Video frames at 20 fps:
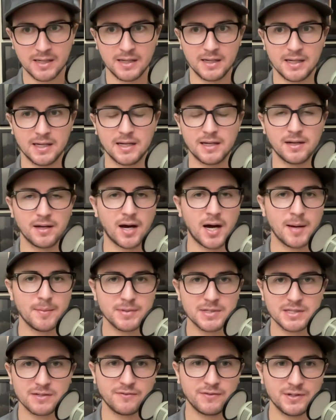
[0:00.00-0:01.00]
hit an
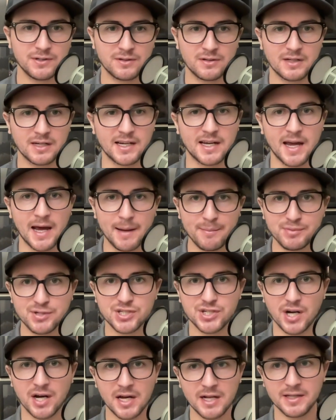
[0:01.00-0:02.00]
opposite field gap
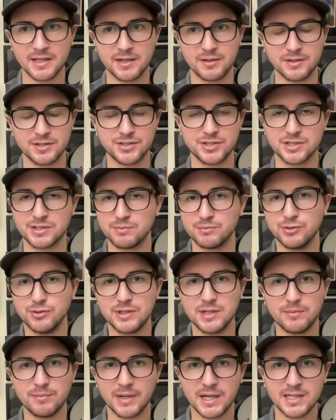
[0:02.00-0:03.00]
shot that just
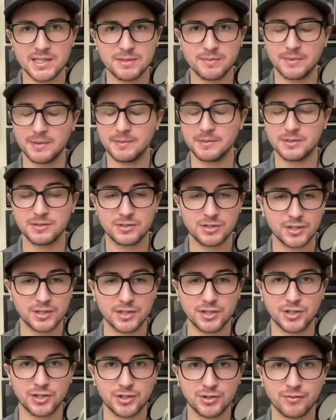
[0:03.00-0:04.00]
Mookie Betts took a
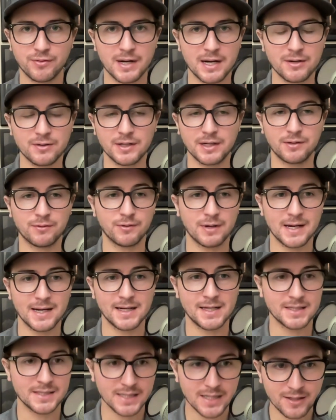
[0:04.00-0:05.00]
good route and ran
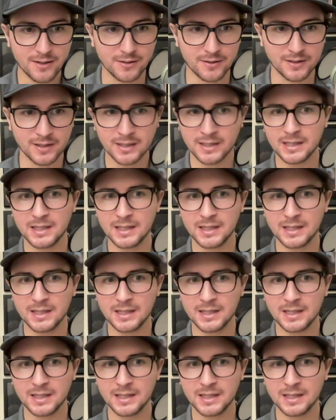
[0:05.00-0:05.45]
it down.